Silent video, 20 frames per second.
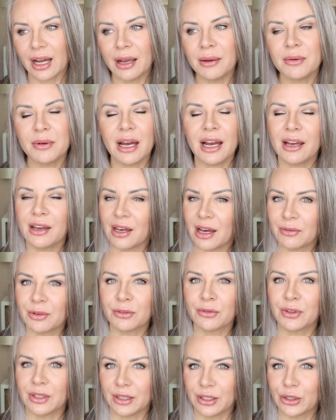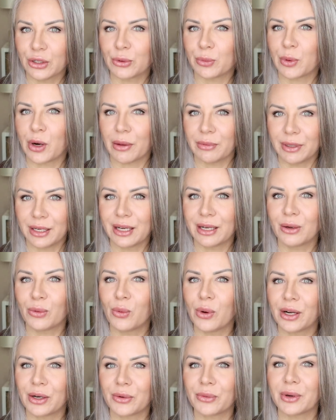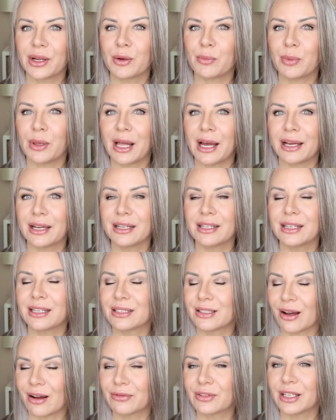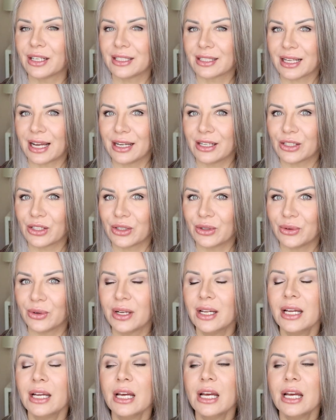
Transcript: I, I have a feeling you're probably going to want to reapply it as often as I do.